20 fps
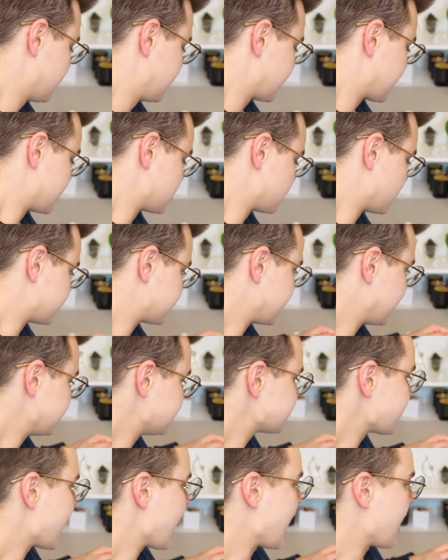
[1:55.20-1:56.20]
Because what
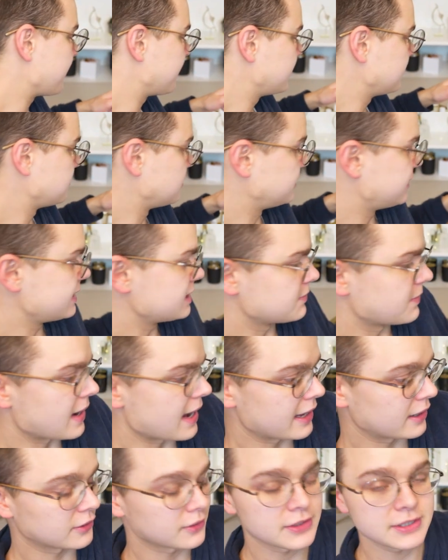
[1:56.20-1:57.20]
tends to happen with these
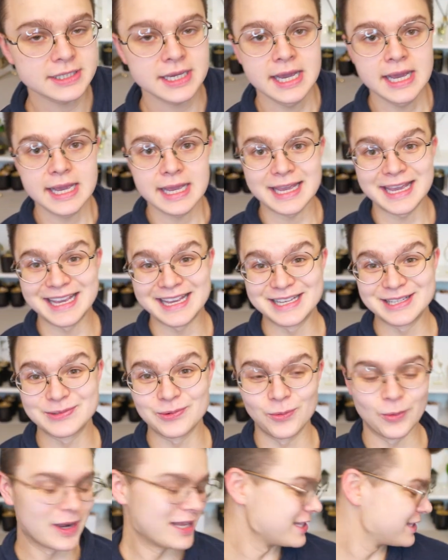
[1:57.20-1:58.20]
bottles is
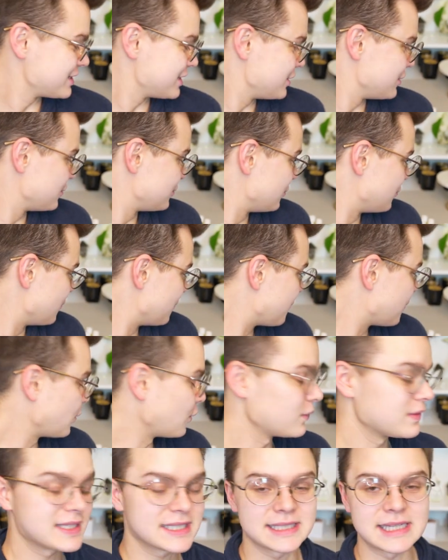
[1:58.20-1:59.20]
once you
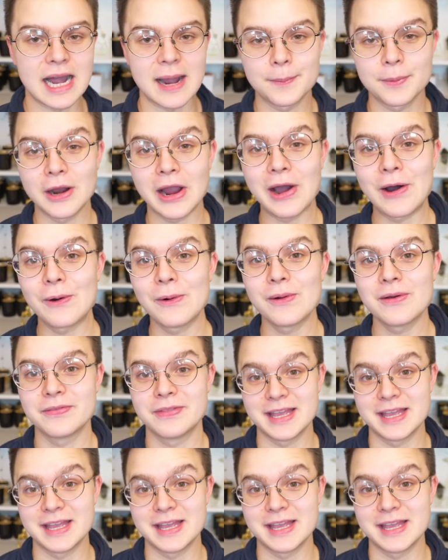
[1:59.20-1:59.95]
pull the stopper out,